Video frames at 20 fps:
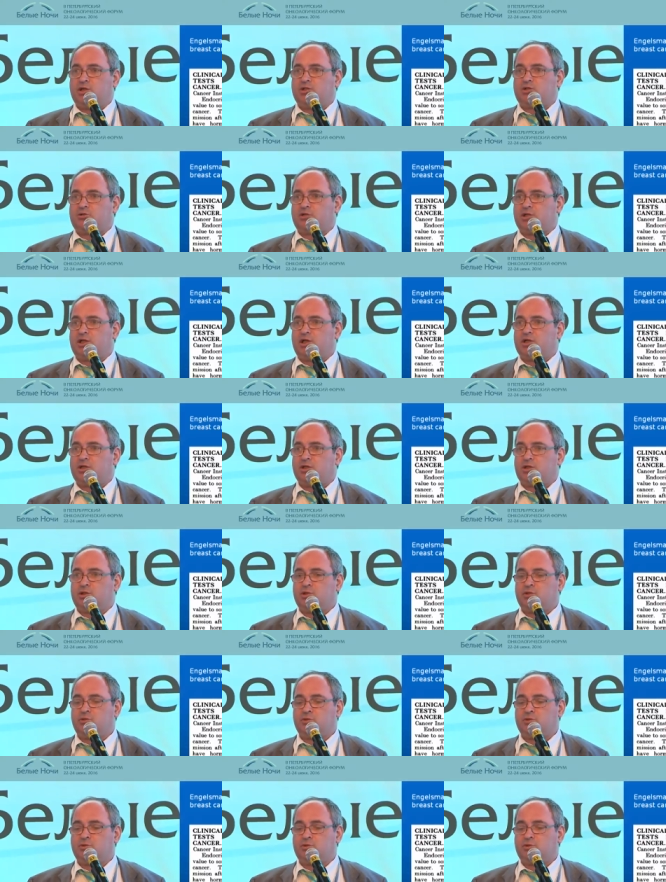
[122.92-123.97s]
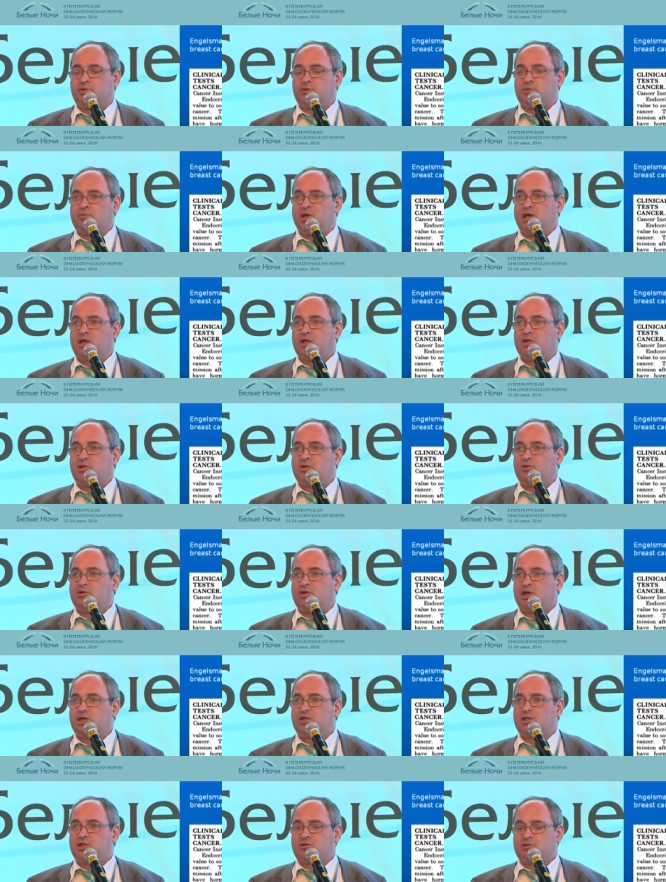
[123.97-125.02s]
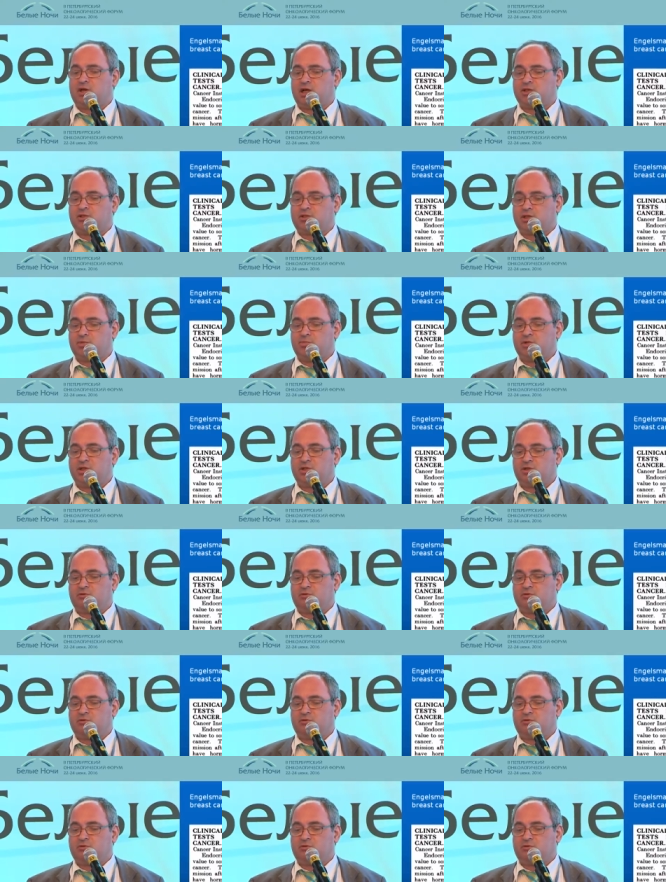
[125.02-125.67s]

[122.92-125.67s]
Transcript: it's related to mainly to endocrine treatment